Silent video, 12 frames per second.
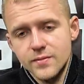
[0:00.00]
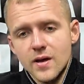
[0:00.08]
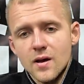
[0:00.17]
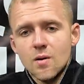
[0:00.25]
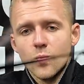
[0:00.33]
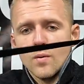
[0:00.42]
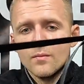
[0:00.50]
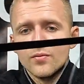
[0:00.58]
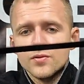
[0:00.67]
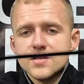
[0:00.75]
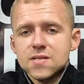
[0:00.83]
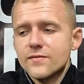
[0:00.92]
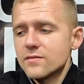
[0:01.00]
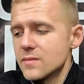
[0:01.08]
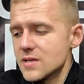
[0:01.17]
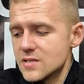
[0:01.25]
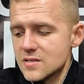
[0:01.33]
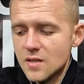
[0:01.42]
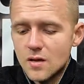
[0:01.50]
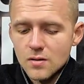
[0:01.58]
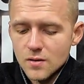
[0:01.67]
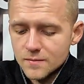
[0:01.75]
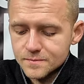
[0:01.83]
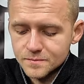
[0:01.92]
They're 1.7 meters
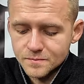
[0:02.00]
long.